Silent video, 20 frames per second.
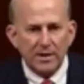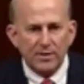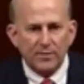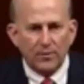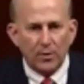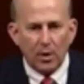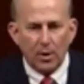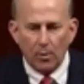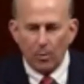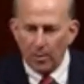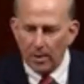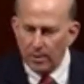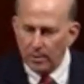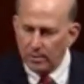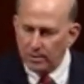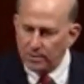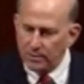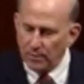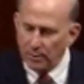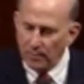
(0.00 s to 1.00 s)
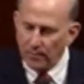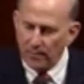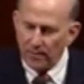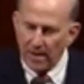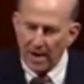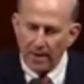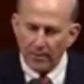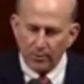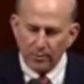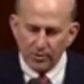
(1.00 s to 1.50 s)
at a gun
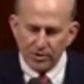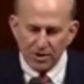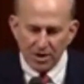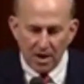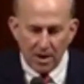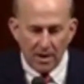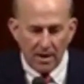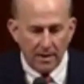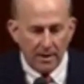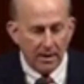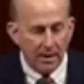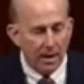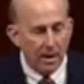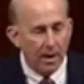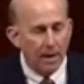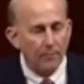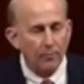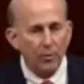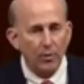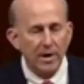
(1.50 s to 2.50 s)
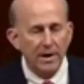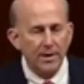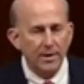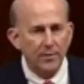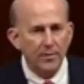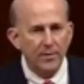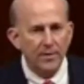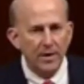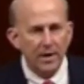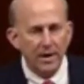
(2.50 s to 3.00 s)
show that is not
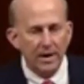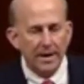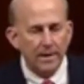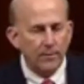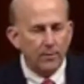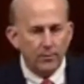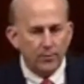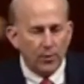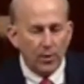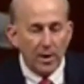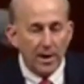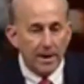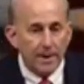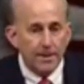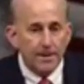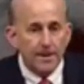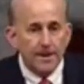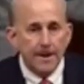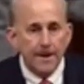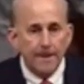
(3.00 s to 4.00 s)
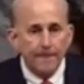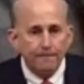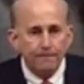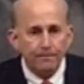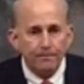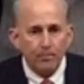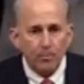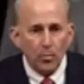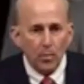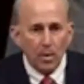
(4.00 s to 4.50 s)
having a background
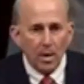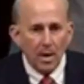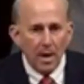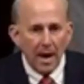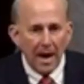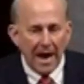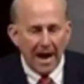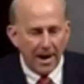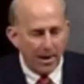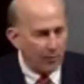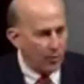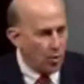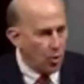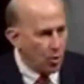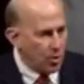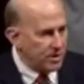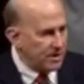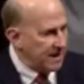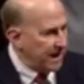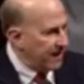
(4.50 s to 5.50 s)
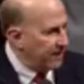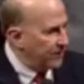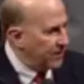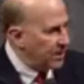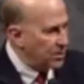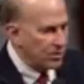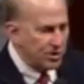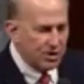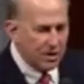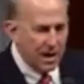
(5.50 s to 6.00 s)
check and they're
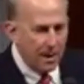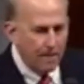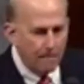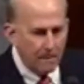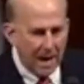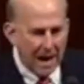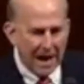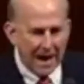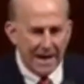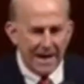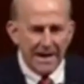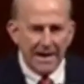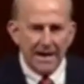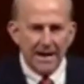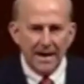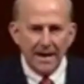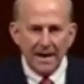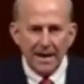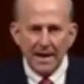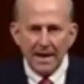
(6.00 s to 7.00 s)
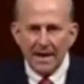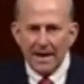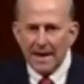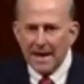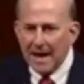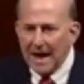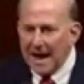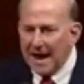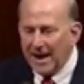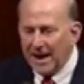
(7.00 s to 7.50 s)
selling more than one
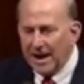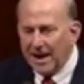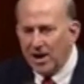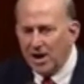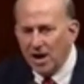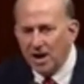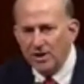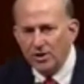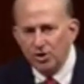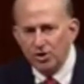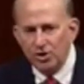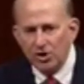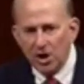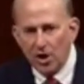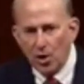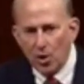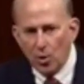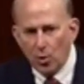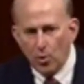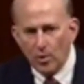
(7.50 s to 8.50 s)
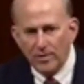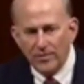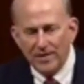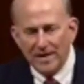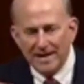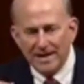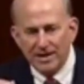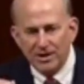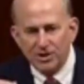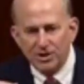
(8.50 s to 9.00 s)
weapon there, there's a good
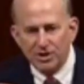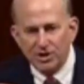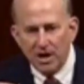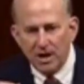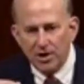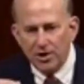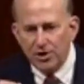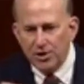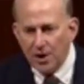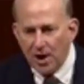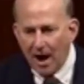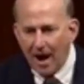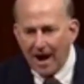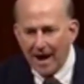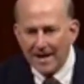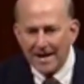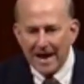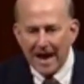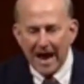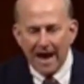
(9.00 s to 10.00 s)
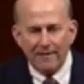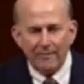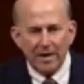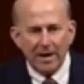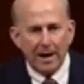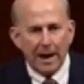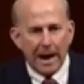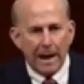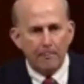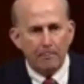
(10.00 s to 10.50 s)
chance they're committing a
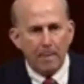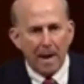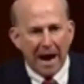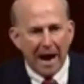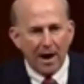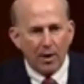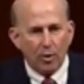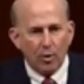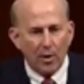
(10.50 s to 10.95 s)
crime.